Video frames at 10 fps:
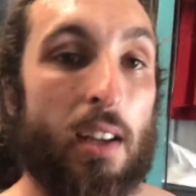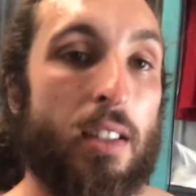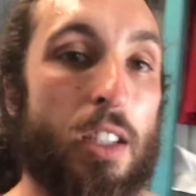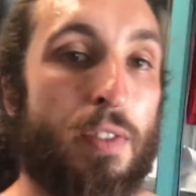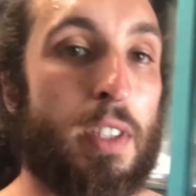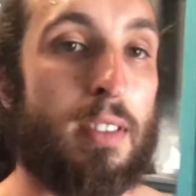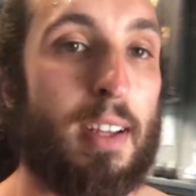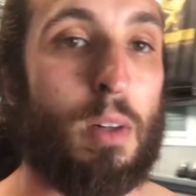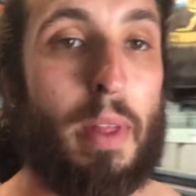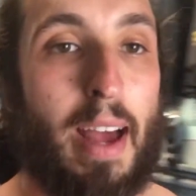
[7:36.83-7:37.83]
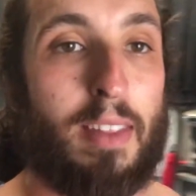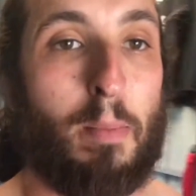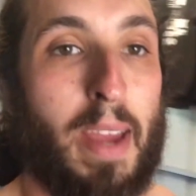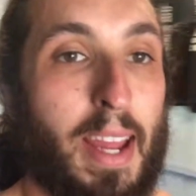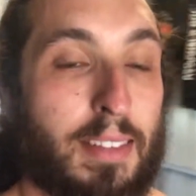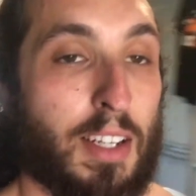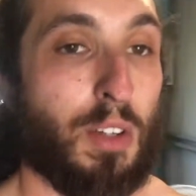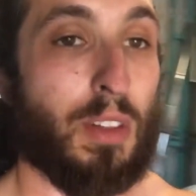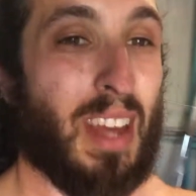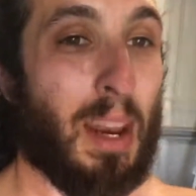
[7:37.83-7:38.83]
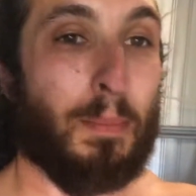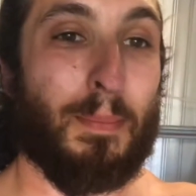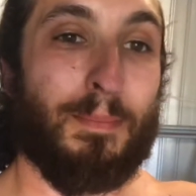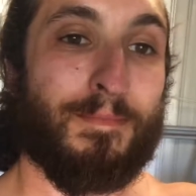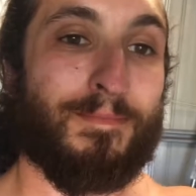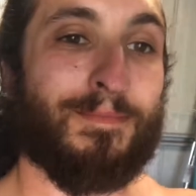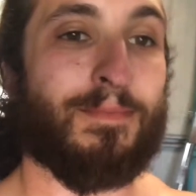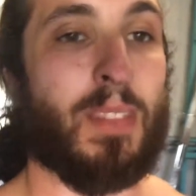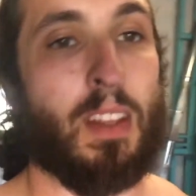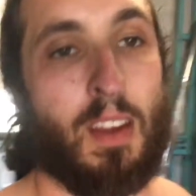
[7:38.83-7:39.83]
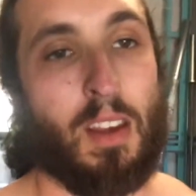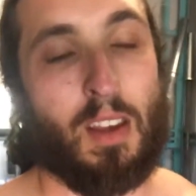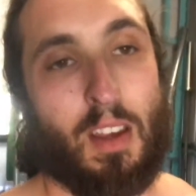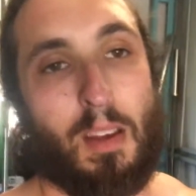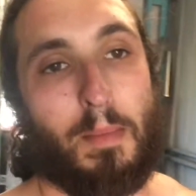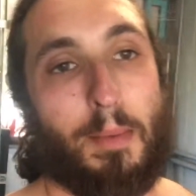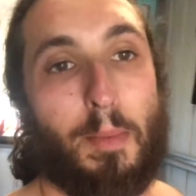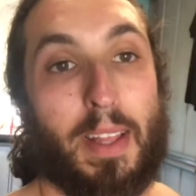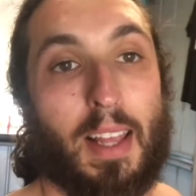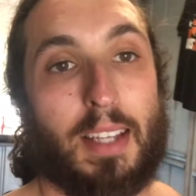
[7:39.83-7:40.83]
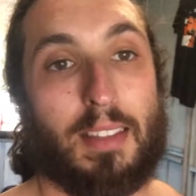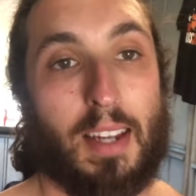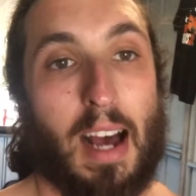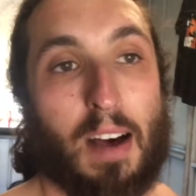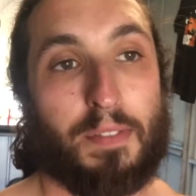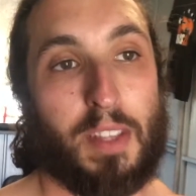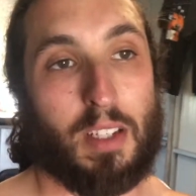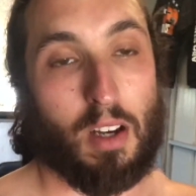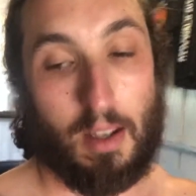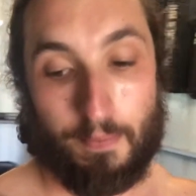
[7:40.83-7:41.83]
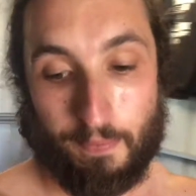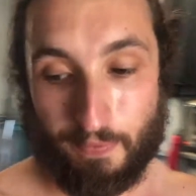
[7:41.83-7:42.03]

Just for a single without the bands. I do that maybe a bit less than half the time.